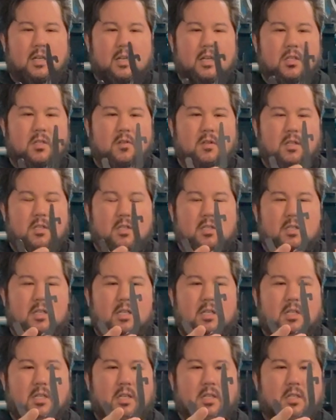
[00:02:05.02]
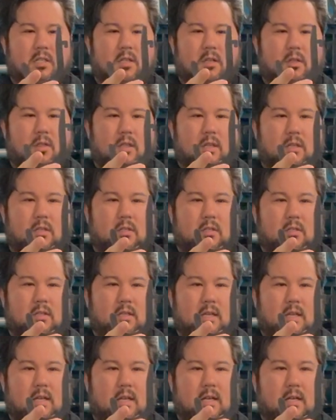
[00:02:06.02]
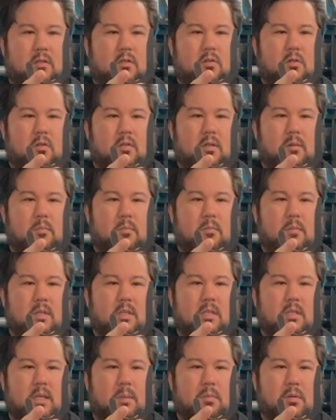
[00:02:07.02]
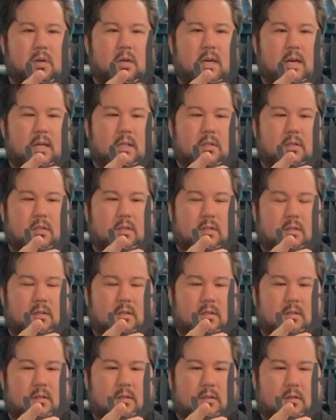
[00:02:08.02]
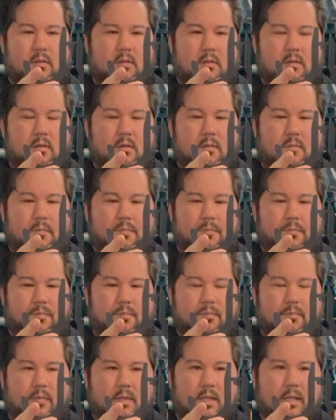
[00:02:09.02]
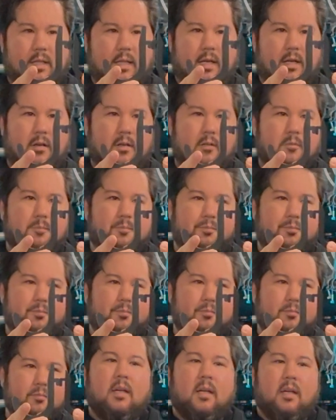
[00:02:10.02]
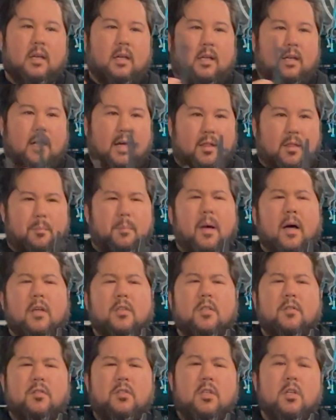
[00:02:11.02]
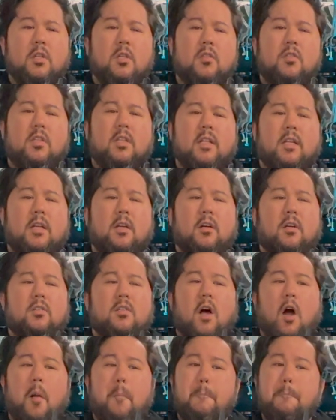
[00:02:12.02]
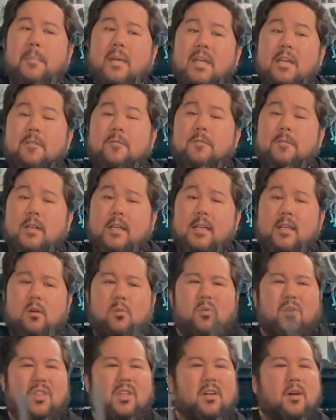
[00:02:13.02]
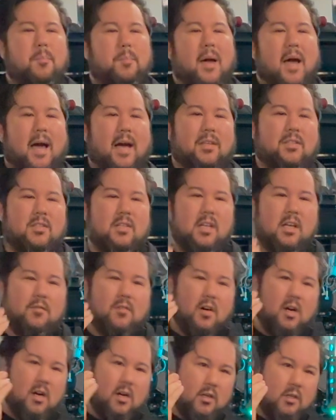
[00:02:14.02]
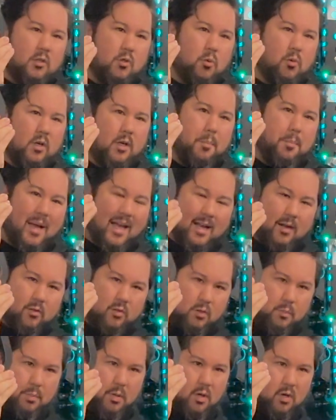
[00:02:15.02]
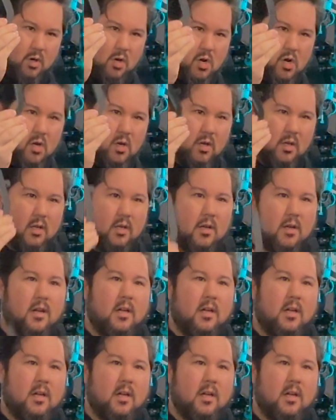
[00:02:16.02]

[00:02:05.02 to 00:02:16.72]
as you can see just at this, and I'll do some deeper cuts later. Now, the Bells of Steel utility hooks are beefy with a capacity of 120 pounds per hook.